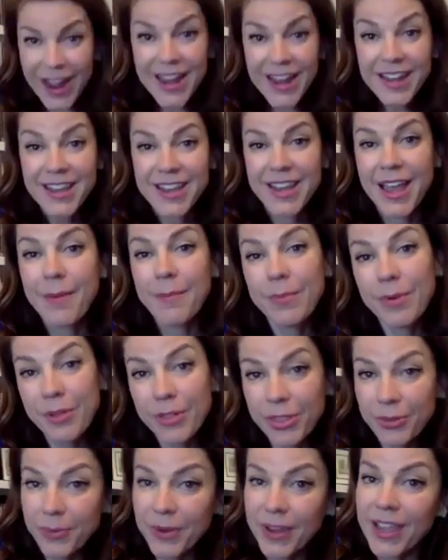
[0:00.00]
Number
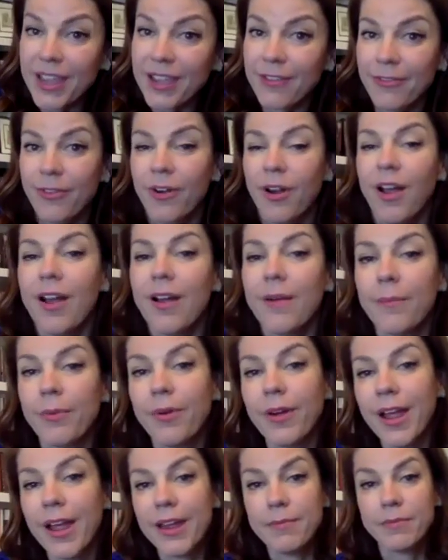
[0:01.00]
3 for our
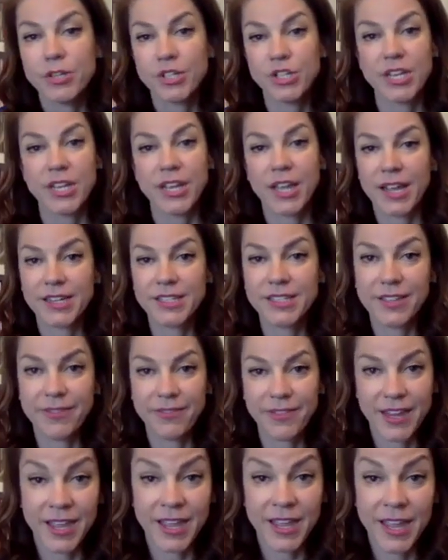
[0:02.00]
brain mushing
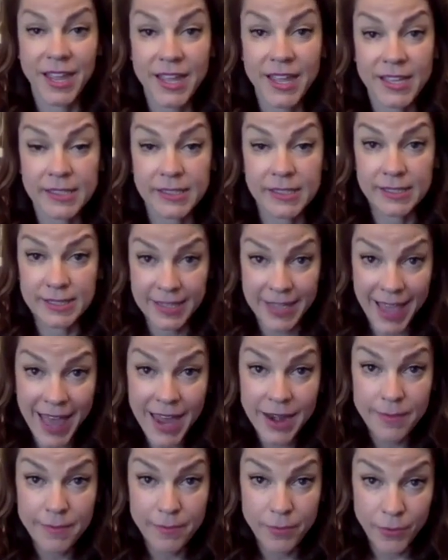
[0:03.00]
activity is
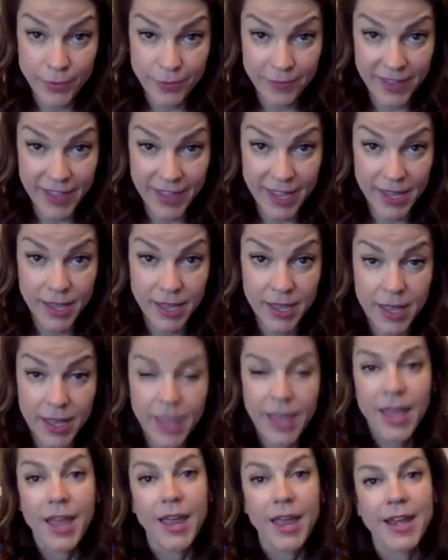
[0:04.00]
get moving.
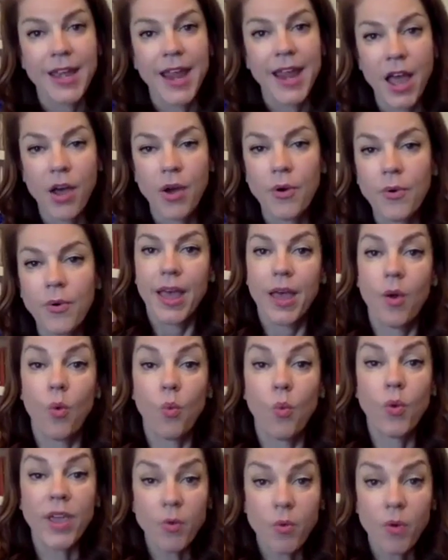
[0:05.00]
Now,
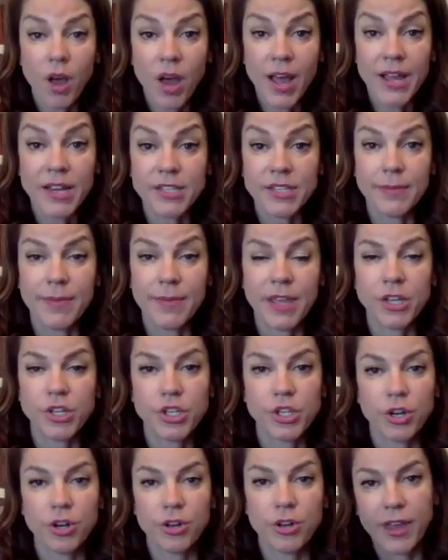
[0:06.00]
we want to make
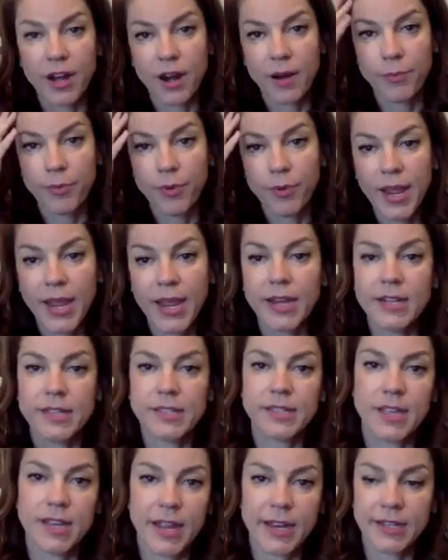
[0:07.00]
sure that our brain is
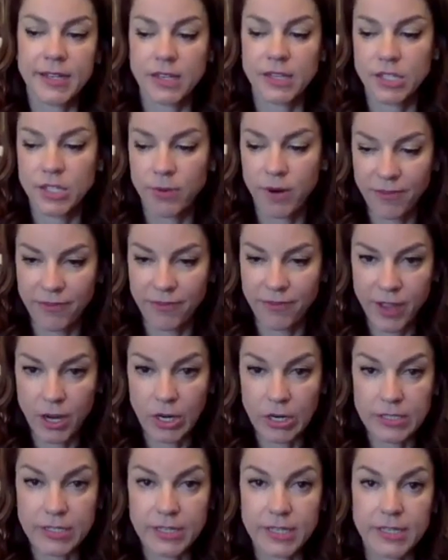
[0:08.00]
connecting to our
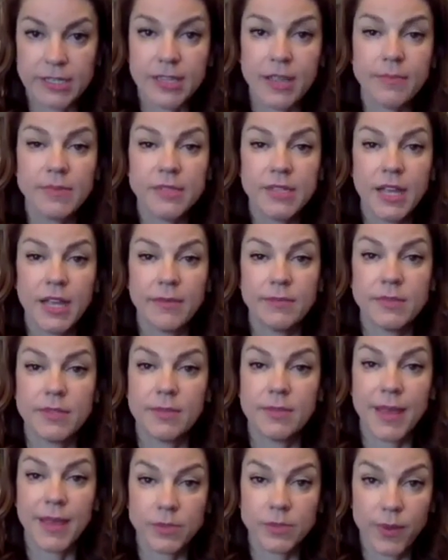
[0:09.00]
fingers. And sometimes the
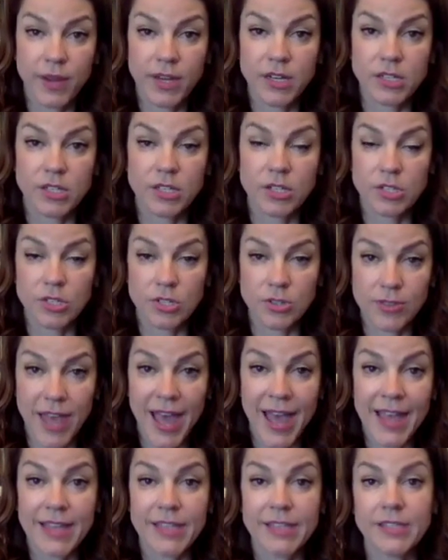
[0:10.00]
best way to do
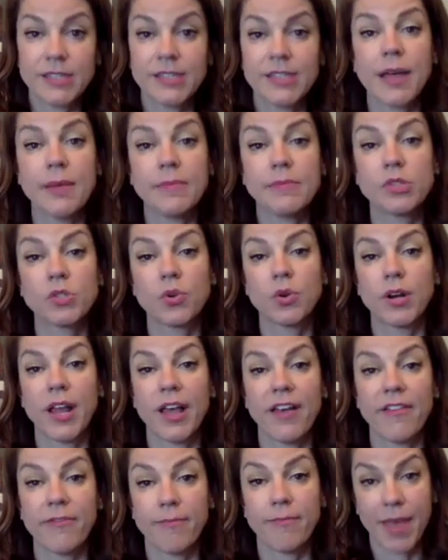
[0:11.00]
that is some sort
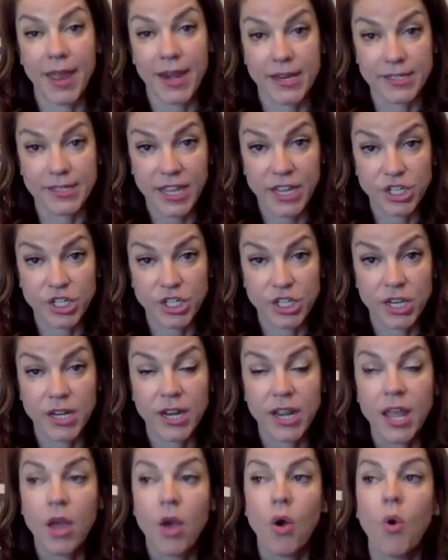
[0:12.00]
of meditation
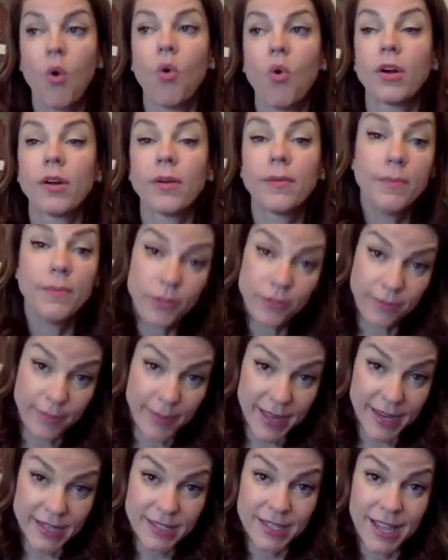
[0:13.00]
or
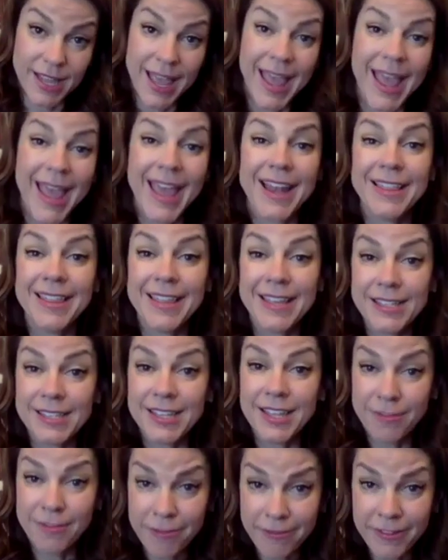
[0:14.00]
movement. And this
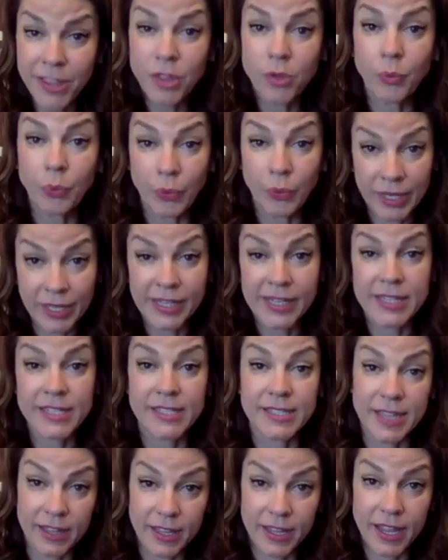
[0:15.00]
can feel really
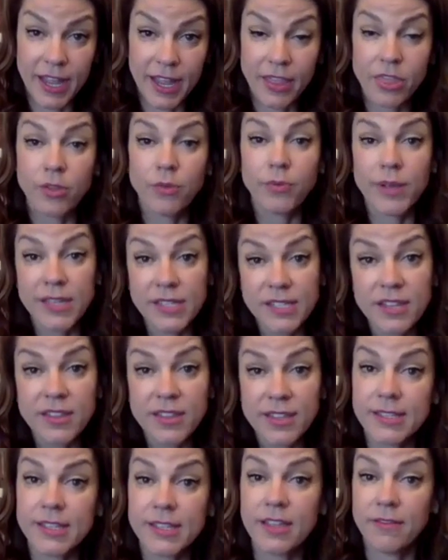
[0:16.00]
silly. And the reason
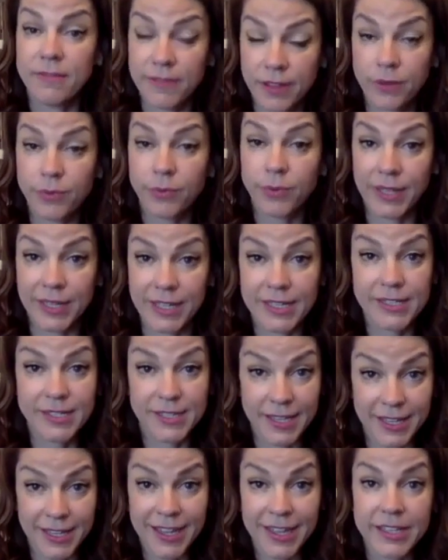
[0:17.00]
this can feel really
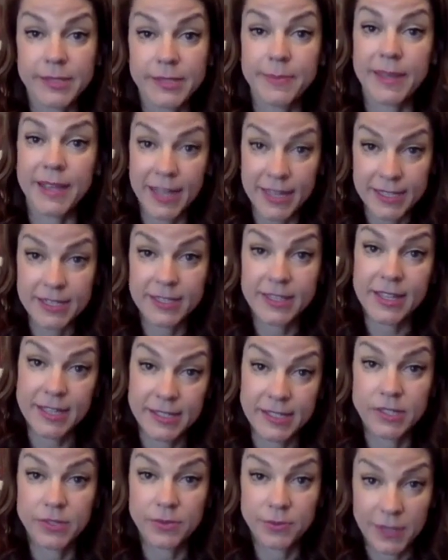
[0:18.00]
silly is because
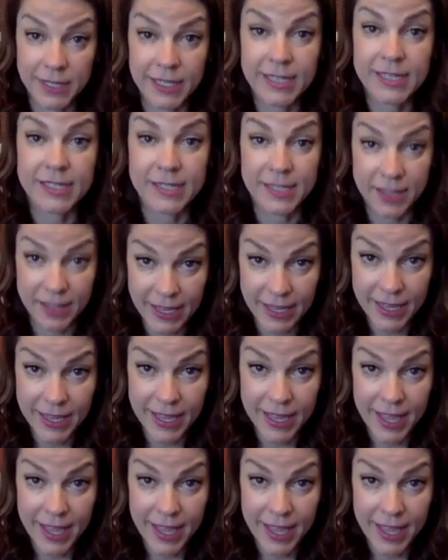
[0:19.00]
this is really silly.